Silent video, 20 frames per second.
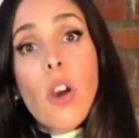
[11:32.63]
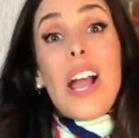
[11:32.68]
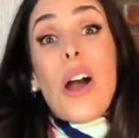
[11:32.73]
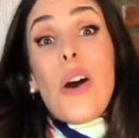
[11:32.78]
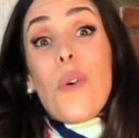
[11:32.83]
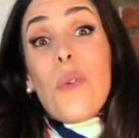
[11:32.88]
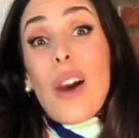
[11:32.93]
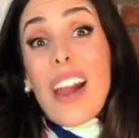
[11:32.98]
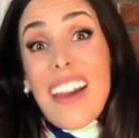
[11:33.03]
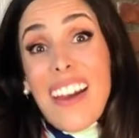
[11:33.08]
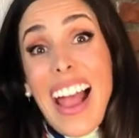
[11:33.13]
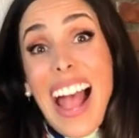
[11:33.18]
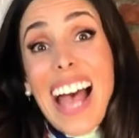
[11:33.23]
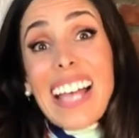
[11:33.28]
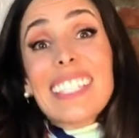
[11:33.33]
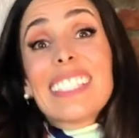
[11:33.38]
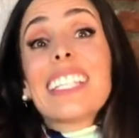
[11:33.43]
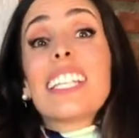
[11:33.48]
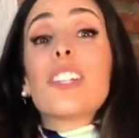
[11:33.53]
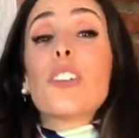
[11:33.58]

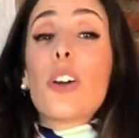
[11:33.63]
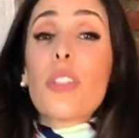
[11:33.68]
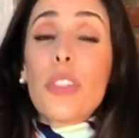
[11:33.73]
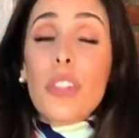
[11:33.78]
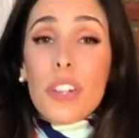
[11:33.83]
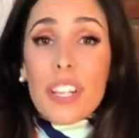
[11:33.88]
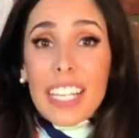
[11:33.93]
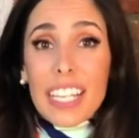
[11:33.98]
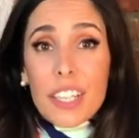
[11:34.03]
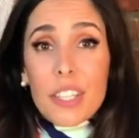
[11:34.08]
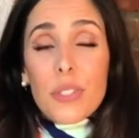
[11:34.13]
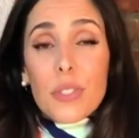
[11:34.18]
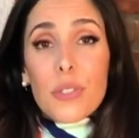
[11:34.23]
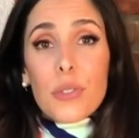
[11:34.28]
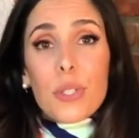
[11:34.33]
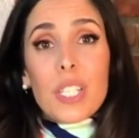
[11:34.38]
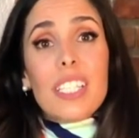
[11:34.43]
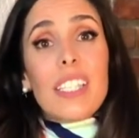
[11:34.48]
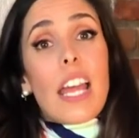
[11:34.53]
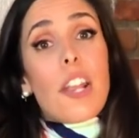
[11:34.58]
Whereas in other
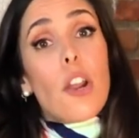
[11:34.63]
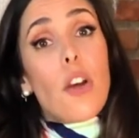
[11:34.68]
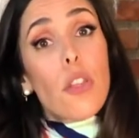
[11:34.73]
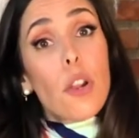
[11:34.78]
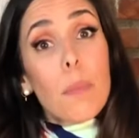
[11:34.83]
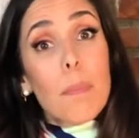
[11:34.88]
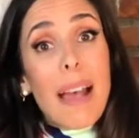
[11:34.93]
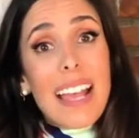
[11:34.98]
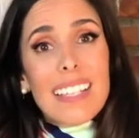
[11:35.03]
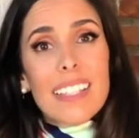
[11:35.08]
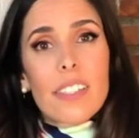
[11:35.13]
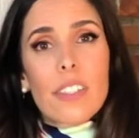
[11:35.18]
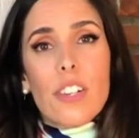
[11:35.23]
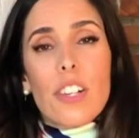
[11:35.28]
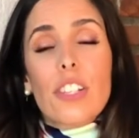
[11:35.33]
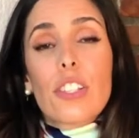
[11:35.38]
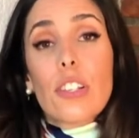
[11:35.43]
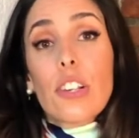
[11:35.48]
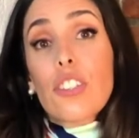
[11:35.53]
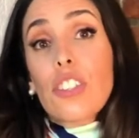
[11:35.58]
industries and other
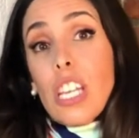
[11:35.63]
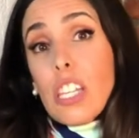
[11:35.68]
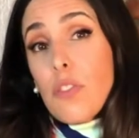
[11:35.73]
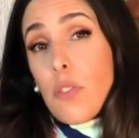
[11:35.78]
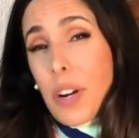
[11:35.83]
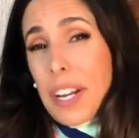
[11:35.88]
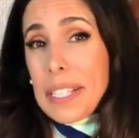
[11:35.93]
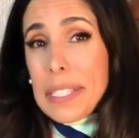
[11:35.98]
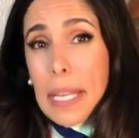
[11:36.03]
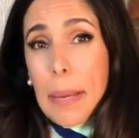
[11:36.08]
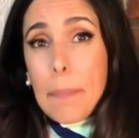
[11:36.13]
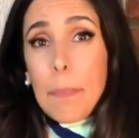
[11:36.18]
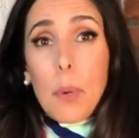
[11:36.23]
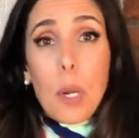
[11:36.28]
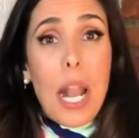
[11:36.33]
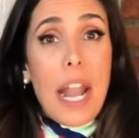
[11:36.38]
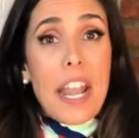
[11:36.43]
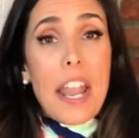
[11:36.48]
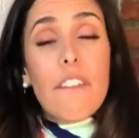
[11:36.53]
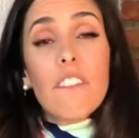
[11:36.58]
masters, such as, for example,
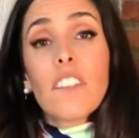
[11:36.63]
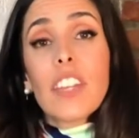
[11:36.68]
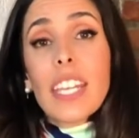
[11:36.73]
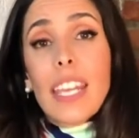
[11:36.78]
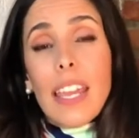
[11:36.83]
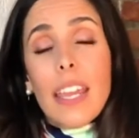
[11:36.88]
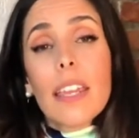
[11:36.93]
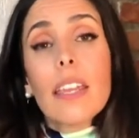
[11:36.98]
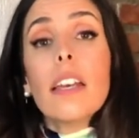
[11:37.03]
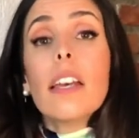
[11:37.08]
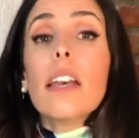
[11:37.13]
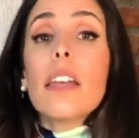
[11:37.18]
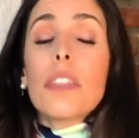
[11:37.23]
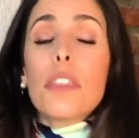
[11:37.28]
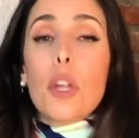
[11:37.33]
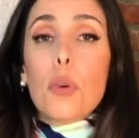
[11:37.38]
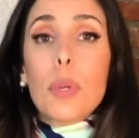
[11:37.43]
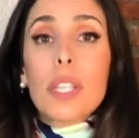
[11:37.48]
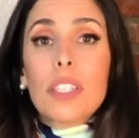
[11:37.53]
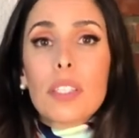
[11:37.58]
an MBA,
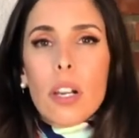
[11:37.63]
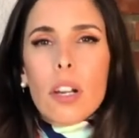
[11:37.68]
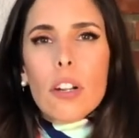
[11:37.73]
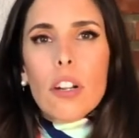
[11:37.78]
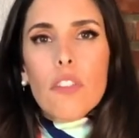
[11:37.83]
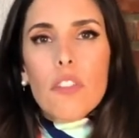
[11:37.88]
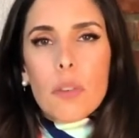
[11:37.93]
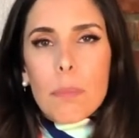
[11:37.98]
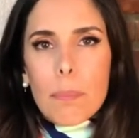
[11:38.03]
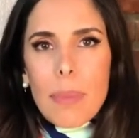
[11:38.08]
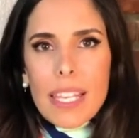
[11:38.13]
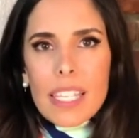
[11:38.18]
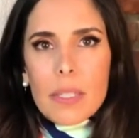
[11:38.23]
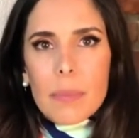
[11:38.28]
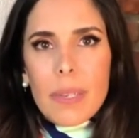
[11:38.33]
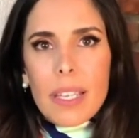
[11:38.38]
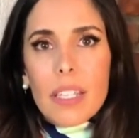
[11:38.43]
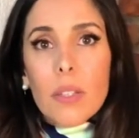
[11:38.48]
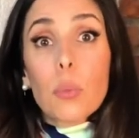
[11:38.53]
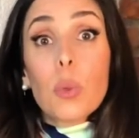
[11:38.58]
the return of
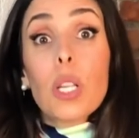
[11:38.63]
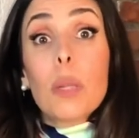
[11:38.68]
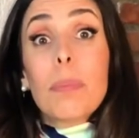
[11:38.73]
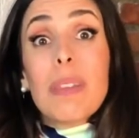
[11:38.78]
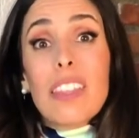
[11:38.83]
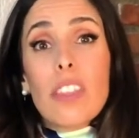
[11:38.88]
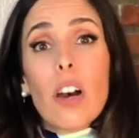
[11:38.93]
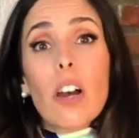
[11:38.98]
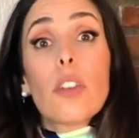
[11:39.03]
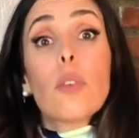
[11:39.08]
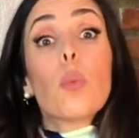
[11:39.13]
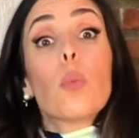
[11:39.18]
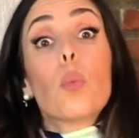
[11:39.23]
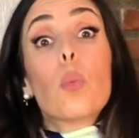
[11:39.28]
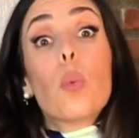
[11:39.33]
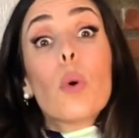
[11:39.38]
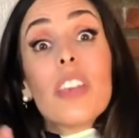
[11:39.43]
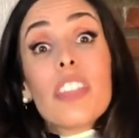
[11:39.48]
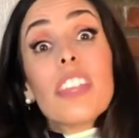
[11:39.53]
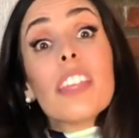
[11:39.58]
investment will be done
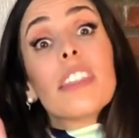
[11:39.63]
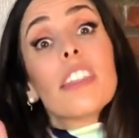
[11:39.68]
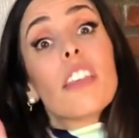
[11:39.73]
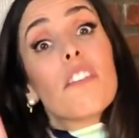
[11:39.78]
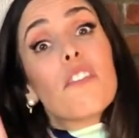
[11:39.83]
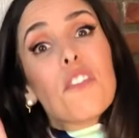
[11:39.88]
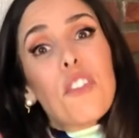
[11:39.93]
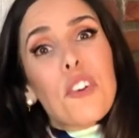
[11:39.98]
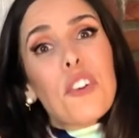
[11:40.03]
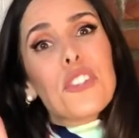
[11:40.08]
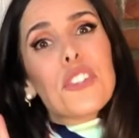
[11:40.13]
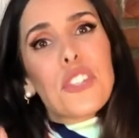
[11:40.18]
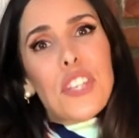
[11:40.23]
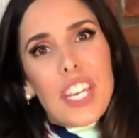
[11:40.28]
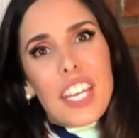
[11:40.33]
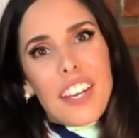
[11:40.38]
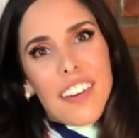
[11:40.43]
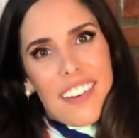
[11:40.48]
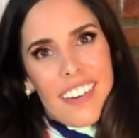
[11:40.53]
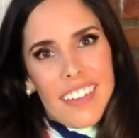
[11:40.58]
within the first
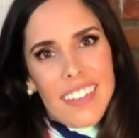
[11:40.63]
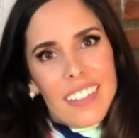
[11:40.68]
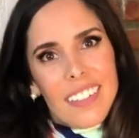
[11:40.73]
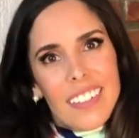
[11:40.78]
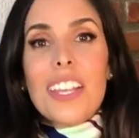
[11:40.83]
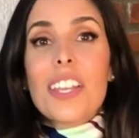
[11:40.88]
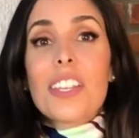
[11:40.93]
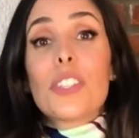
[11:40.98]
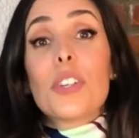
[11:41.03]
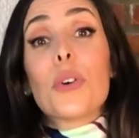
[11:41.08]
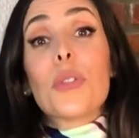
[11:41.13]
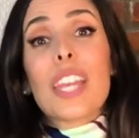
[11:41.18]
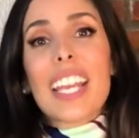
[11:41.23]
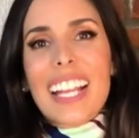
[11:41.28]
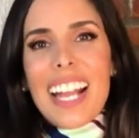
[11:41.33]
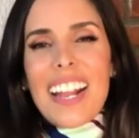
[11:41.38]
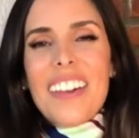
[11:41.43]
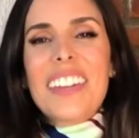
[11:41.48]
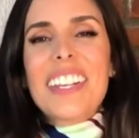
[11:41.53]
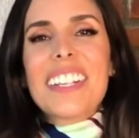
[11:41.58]
year. So the
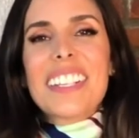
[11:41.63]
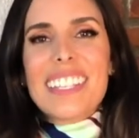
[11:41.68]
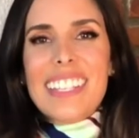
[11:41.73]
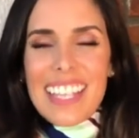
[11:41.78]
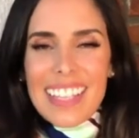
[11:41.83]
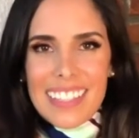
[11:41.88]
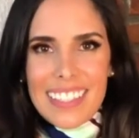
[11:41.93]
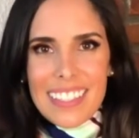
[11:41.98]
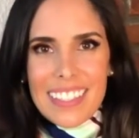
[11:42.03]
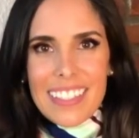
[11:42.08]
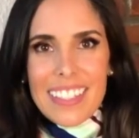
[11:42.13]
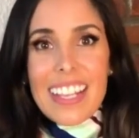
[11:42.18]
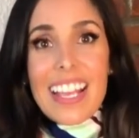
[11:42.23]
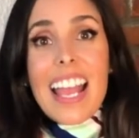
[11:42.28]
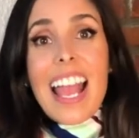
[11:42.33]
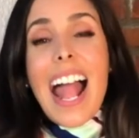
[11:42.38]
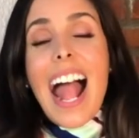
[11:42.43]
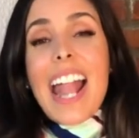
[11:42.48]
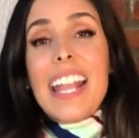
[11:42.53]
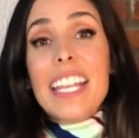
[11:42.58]
career center.
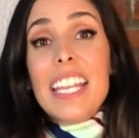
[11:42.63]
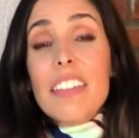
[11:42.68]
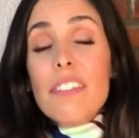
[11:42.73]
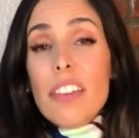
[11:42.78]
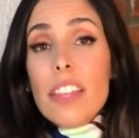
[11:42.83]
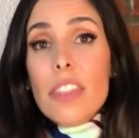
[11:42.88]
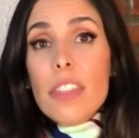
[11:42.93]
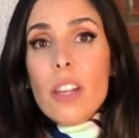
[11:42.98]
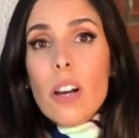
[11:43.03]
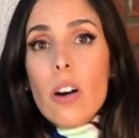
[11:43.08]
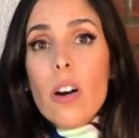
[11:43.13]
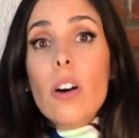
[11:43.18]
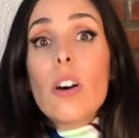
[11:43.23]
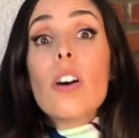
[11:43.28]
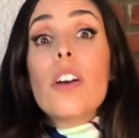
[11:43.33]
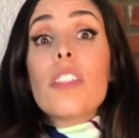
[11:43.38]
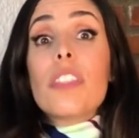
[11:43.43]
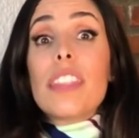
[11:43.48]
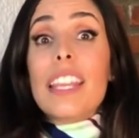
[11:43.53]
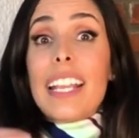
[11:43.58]
And even though
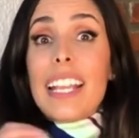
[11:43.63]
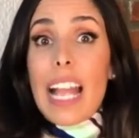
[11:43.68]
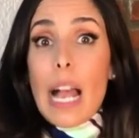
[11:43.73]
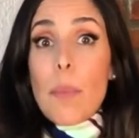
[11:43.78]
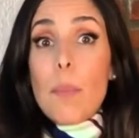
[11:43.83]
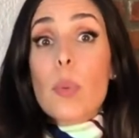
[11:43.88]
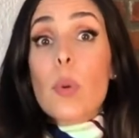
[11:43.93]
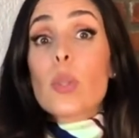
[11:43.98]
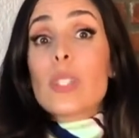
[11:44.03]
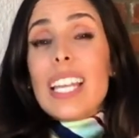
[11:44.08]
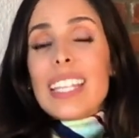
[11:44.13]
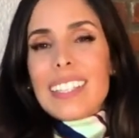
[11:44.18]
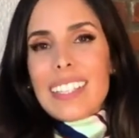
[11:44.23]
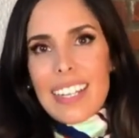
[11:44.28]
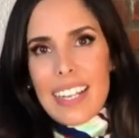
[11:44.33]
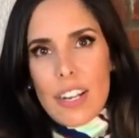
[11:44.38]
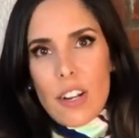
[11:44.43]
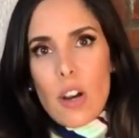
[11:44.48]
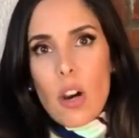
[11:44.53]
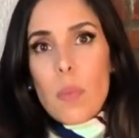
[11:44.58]
the campus at
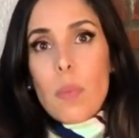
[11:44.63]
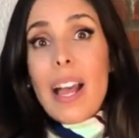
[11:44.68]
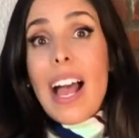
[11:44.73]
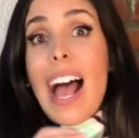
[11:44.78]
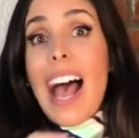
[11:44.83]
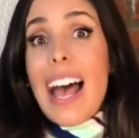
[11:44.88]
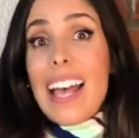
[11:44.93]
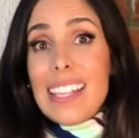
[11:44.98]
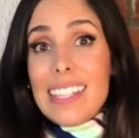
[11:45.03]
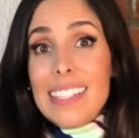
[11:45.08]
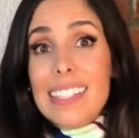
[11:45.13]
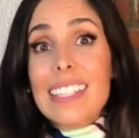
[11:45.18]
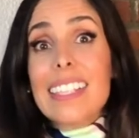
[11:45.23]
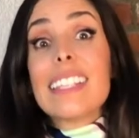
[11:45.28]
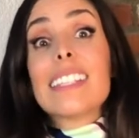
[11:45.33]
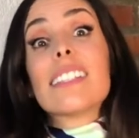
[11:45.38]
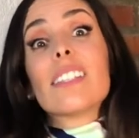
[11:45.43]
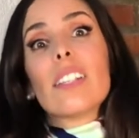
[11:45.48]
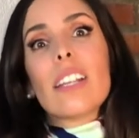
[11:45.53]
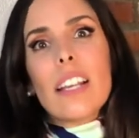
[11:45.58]
Grenoble has
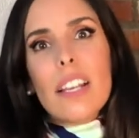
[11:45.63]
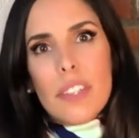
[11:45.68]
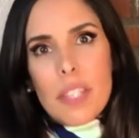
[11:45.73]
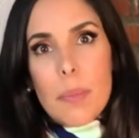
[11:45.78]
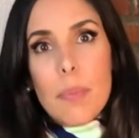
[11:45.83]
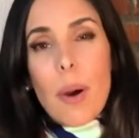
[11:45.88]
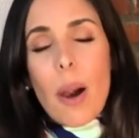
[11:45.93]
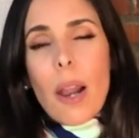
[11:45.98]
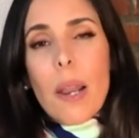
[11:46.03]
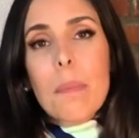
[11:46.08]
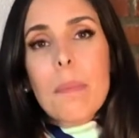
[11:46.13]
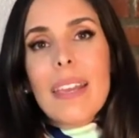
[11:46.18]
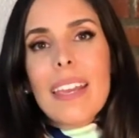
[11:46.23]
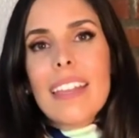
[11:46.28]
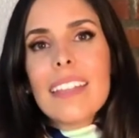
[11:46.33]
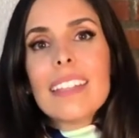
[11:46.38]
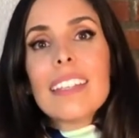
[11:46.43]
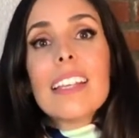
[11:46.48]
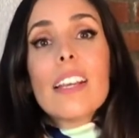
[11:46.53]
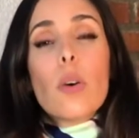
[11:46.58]
this
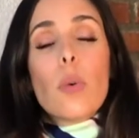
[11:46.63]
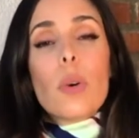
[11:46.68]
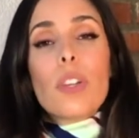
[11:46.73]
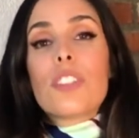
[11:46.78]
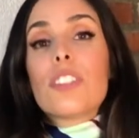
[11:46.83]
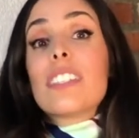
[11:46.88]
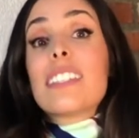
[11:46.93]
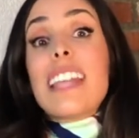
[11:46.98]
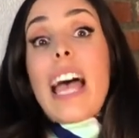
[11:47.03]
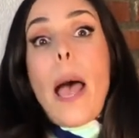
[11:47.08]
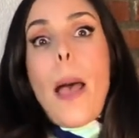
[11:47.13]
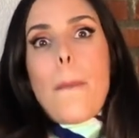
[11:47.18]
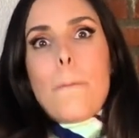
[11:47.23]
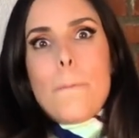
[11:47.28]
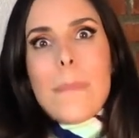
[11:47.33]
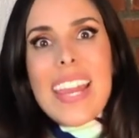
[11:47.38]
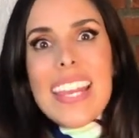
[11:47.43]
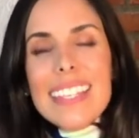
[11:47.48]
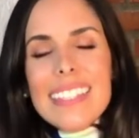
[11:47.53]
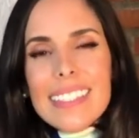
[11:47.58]
department, which is
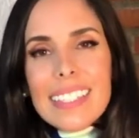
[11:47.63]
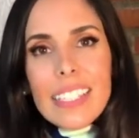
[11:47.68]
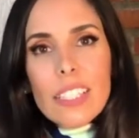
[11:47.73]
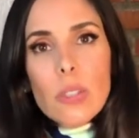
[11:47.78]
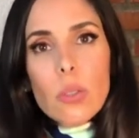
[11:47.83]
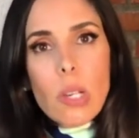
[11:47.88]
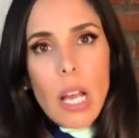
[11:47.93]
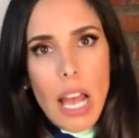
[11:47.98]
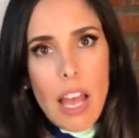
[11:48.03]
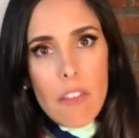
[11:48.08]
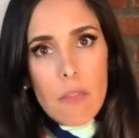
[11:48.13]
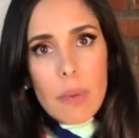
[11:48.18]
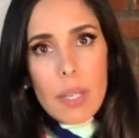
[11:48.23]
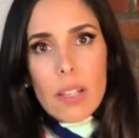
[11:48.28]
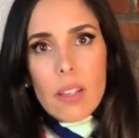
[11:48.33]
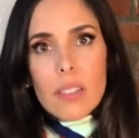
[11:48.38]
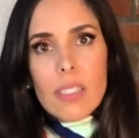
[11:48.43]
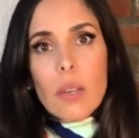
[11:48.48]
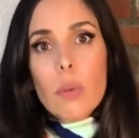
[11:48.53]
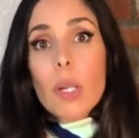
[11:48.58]
amazing to have
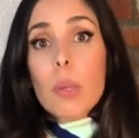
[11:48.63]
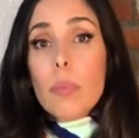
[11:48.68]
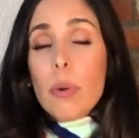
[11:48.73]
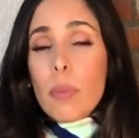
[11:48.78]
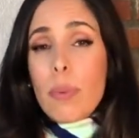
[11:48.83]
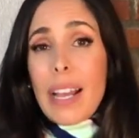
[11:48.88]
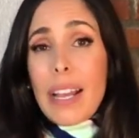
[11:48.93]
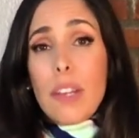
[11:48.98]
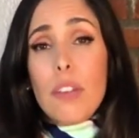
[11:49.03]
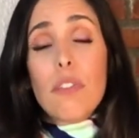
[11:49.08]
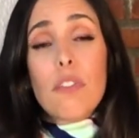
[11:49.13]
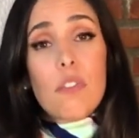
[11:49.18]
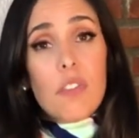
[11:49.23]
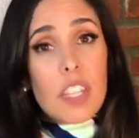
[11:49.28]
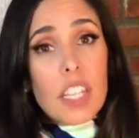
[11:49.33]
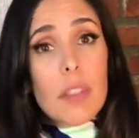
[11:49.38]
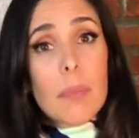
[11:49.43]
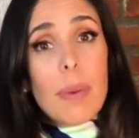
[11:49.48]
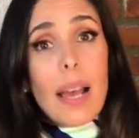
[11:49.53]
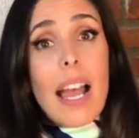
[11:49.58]
because they will provide you
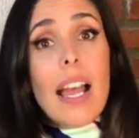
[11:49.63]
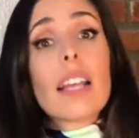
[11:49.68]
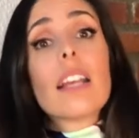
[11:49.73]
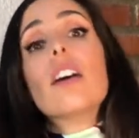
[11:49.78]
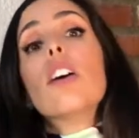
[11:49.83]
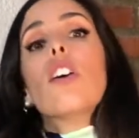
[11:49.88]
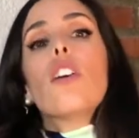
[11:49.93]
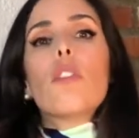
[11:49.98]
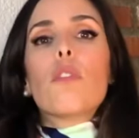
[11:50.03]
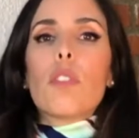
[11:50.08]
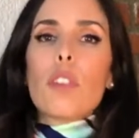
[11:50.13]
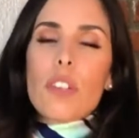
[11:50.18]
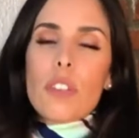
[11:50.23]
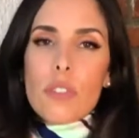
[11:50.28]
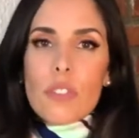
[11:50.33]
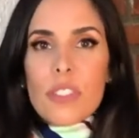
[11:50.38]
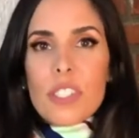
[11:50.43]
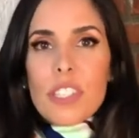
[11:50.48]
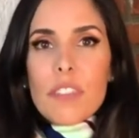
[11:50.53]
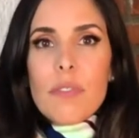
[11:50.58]
feedback for your
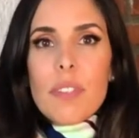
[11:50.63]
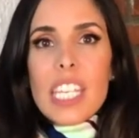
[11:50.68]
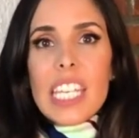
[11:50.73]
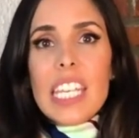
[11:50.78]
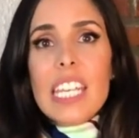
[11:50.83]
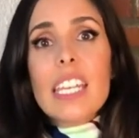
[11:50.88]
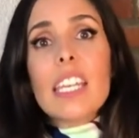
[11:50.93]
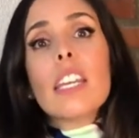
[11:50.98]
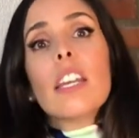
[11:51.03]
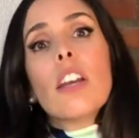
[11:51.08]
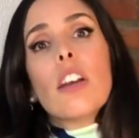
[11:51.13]
CV,